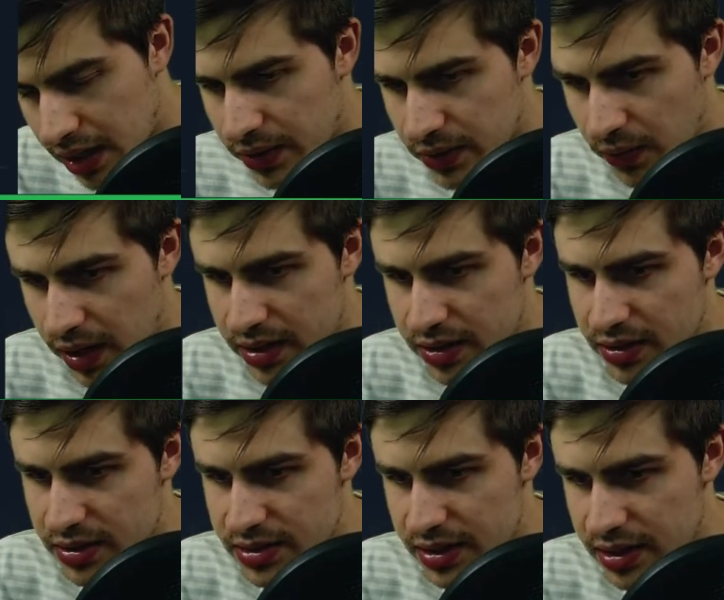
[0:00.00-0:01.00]
Wait, why not
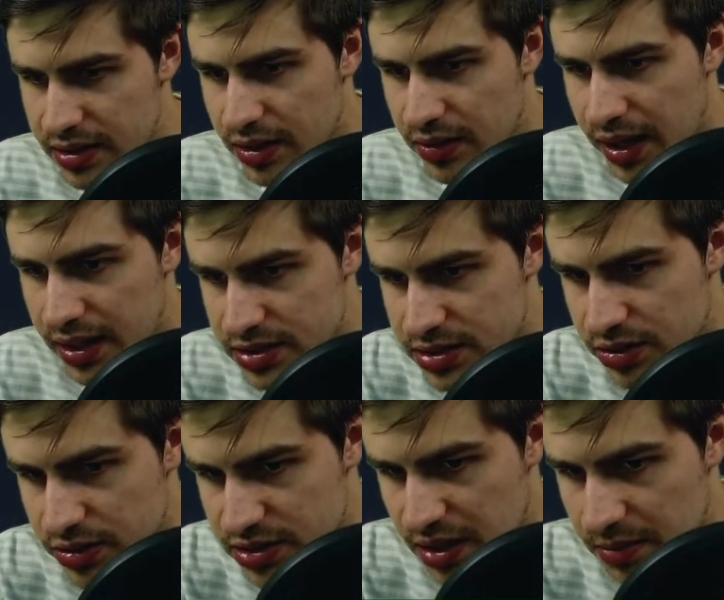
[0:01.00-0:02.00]
Nico as
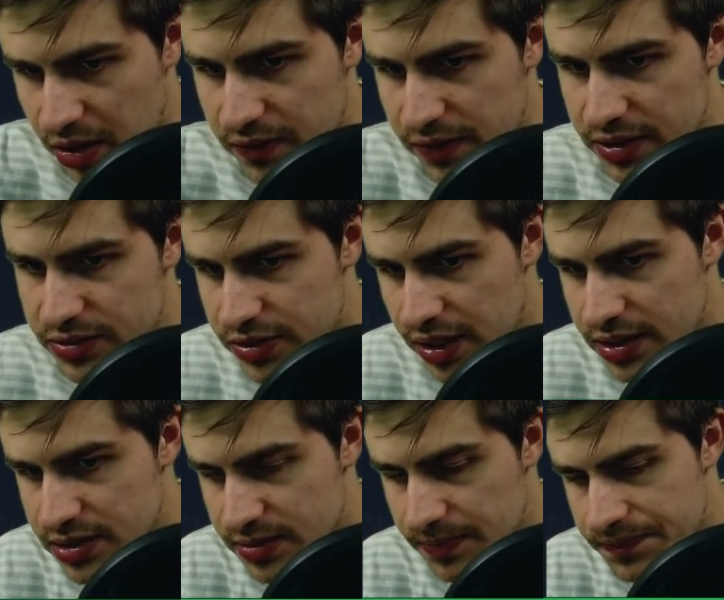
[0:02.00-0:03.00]
third sub over
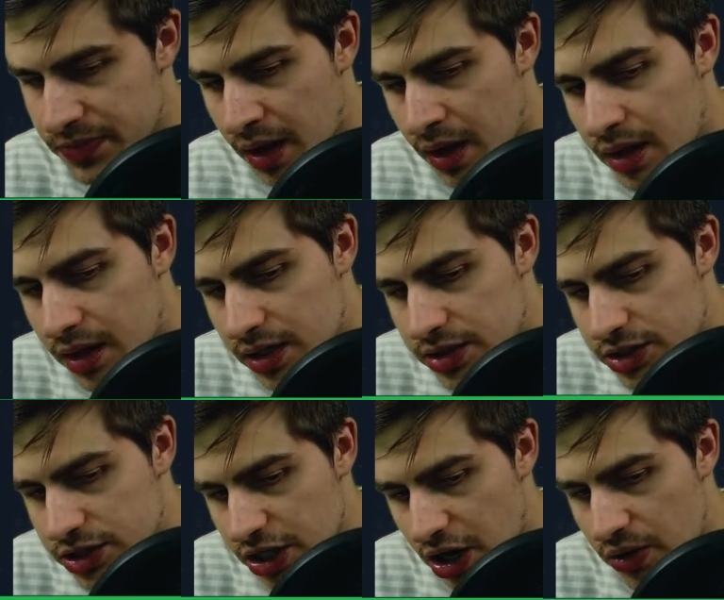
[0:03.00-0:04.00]
Andreas?
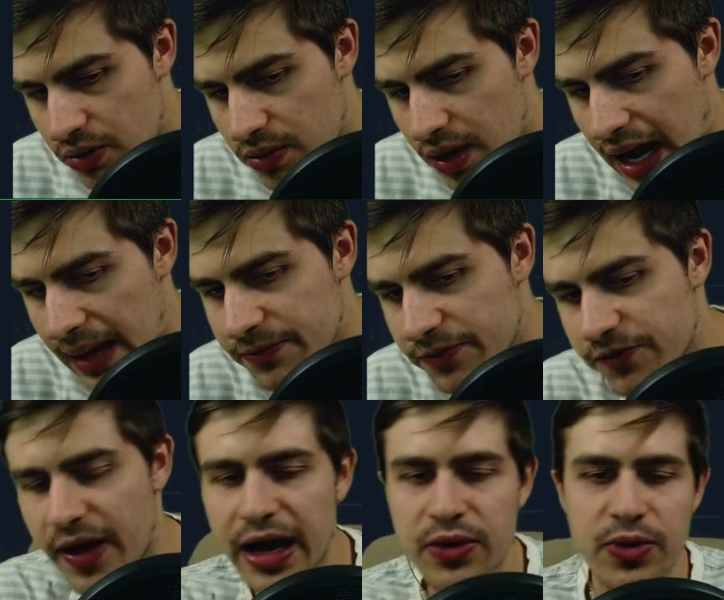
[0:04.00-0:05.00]
So I'm
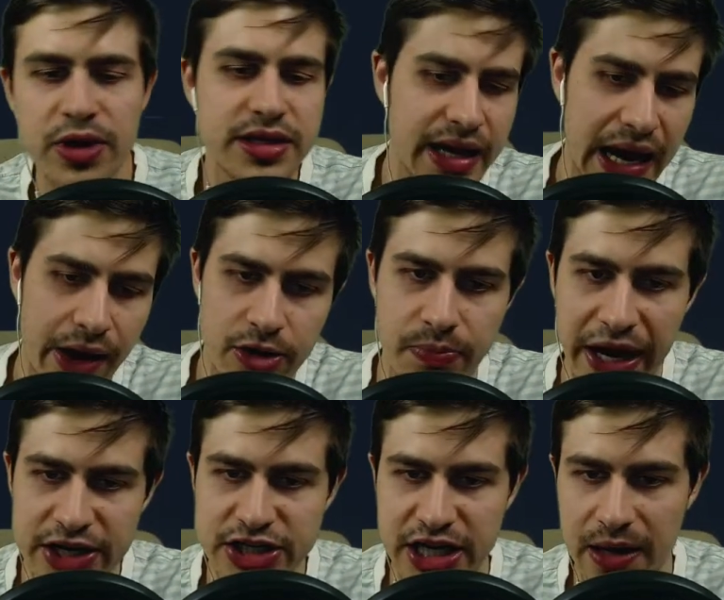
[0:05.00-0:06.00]
fine with the current
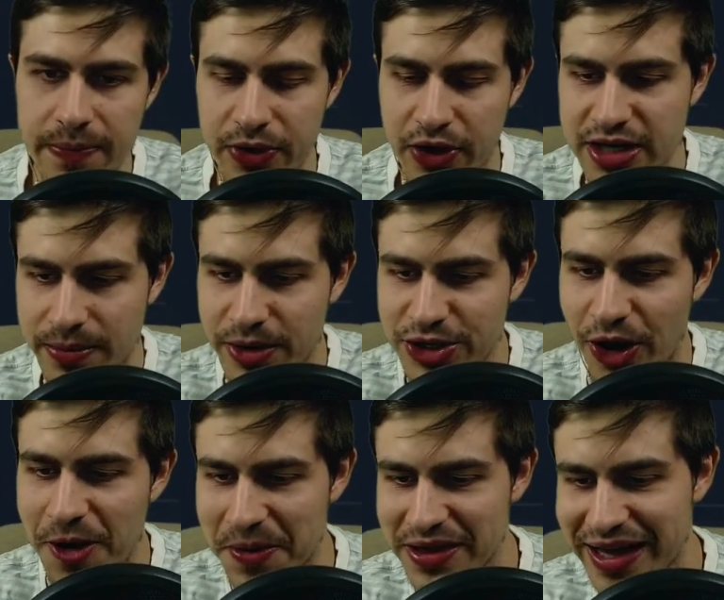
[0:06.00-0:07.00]
bench setup because I'm just
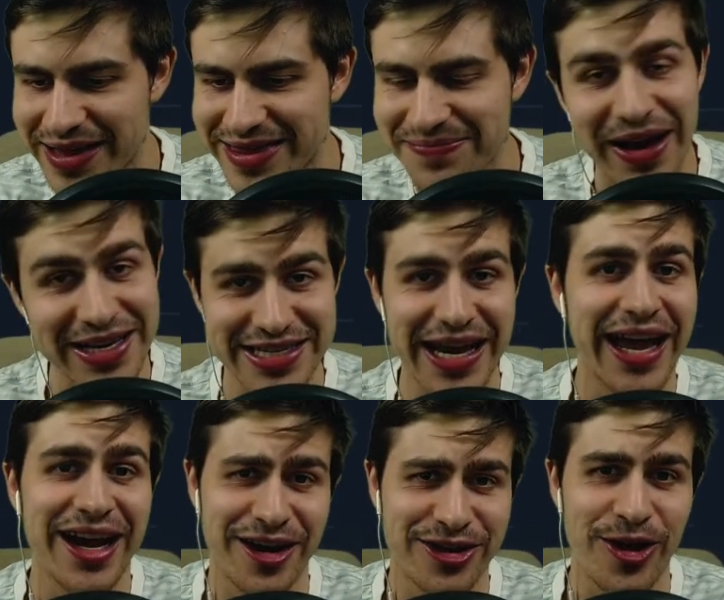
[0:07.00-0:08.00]
hoping that my
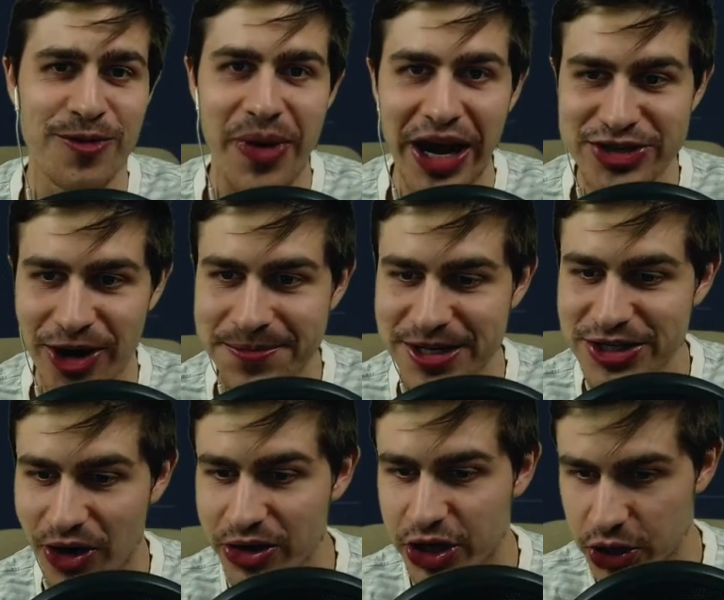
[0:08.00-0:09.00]
second and third bench options
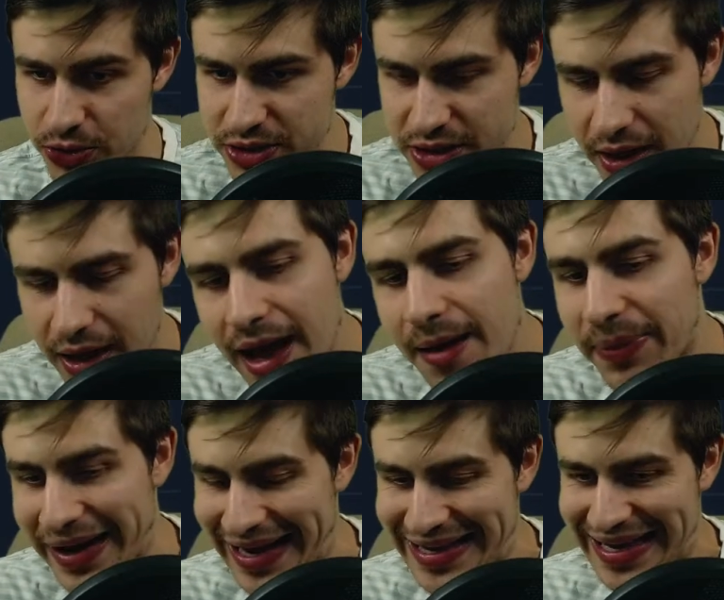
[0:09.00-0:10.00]
aren't used.
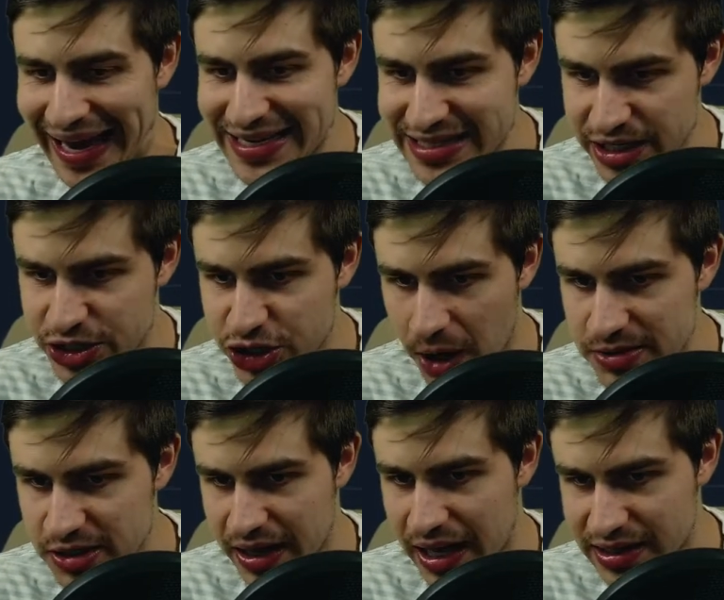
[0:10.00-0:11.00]
But I guess in terms
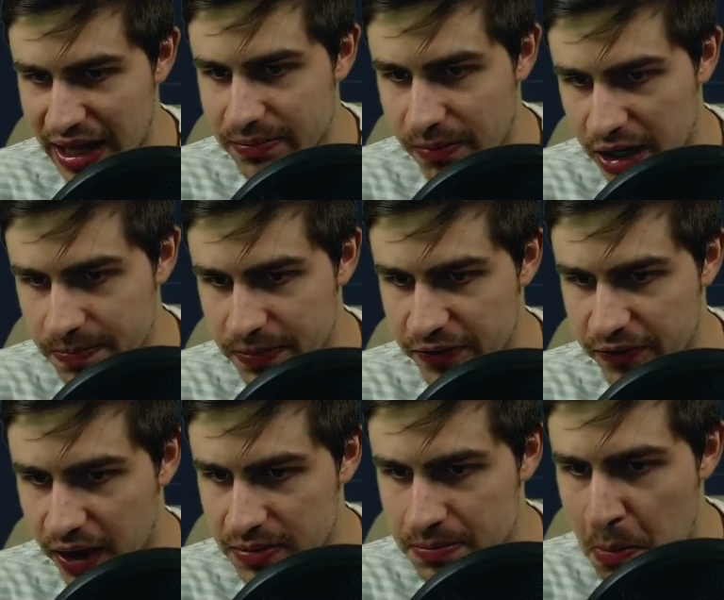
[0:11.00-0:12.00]
of that might be fine.